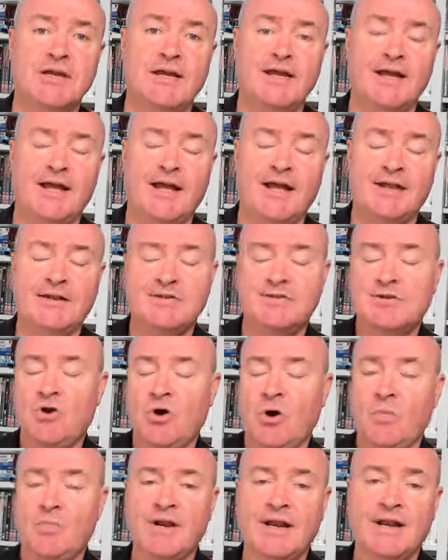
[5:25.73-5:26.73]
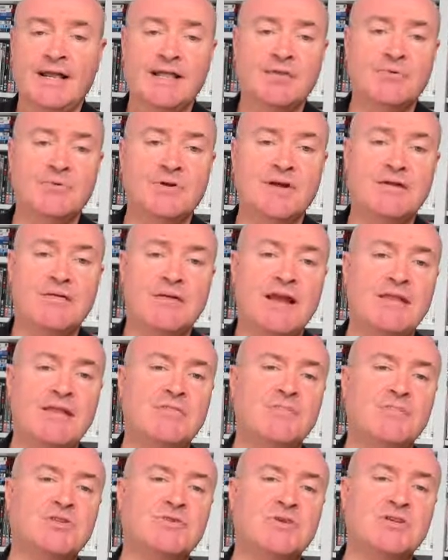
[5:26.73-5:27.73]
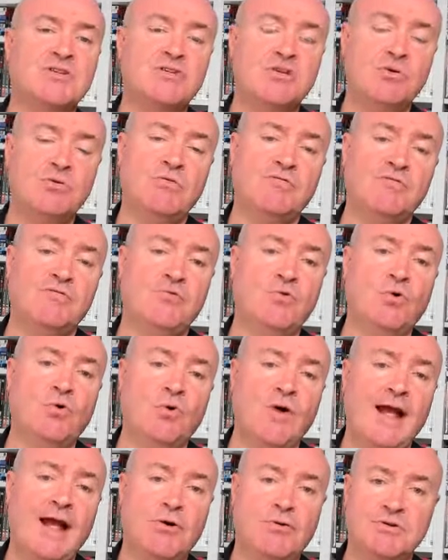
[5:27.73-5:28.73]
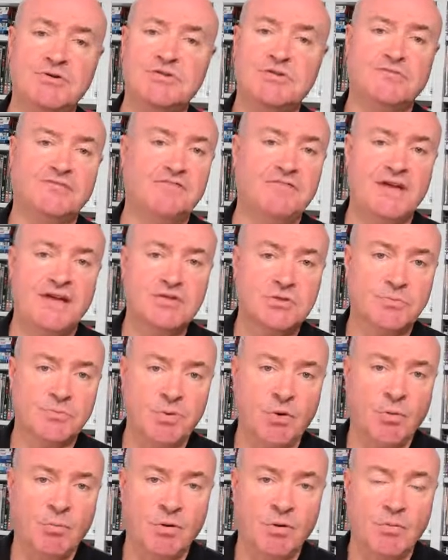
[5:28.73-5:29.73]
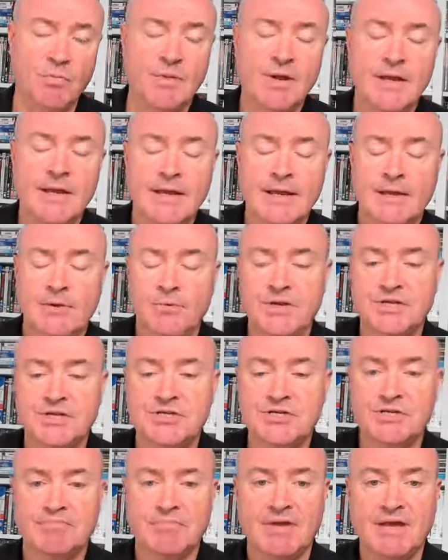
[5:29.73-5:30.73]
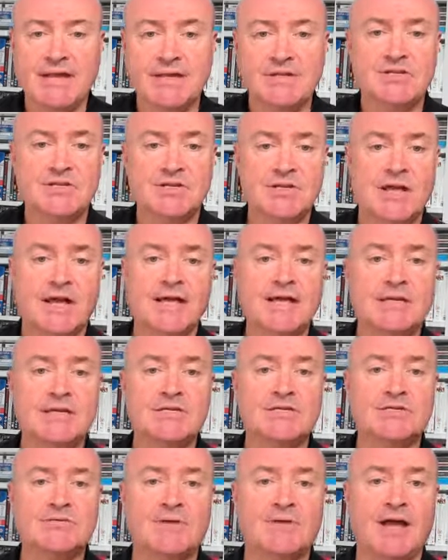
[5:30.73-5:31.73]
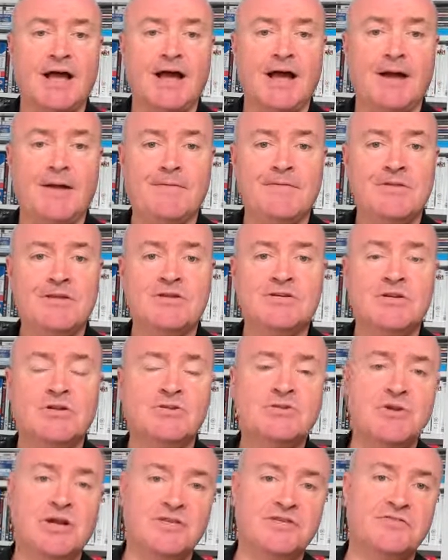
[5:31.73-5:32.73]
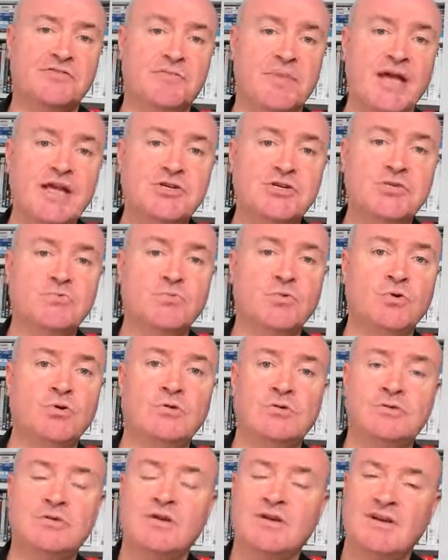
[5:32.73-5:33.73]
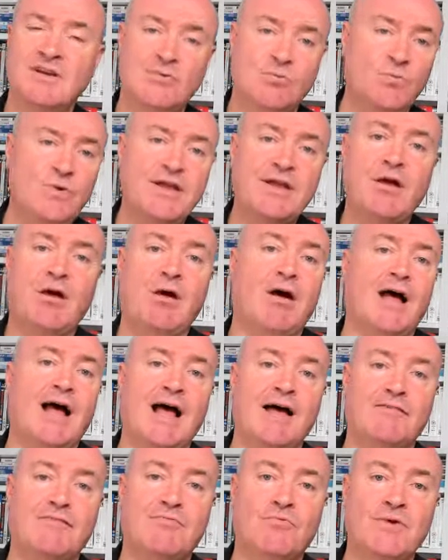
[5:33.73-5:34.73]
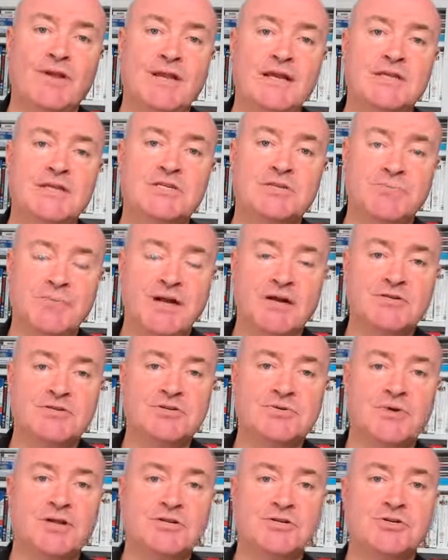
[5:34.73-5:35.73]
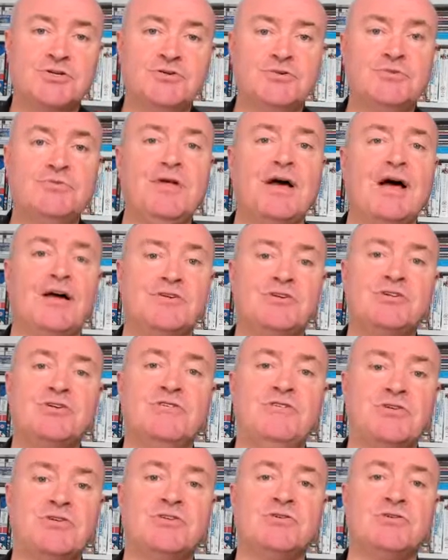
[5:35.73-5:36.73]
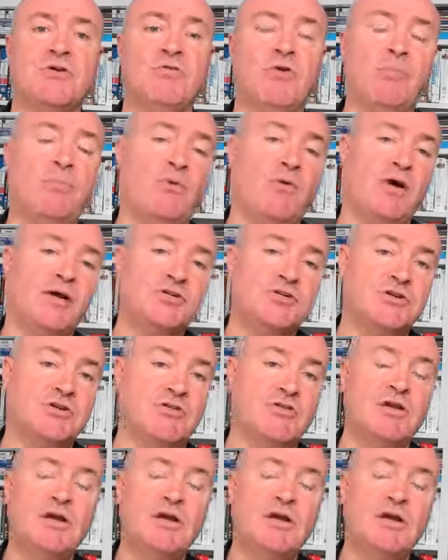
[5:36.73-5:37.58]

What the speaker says: And commonly, there were anything between 2 and 4 hours to fix a problem, which in today's digital transformation world, we can't have. We need to be able to ensure that our services are operational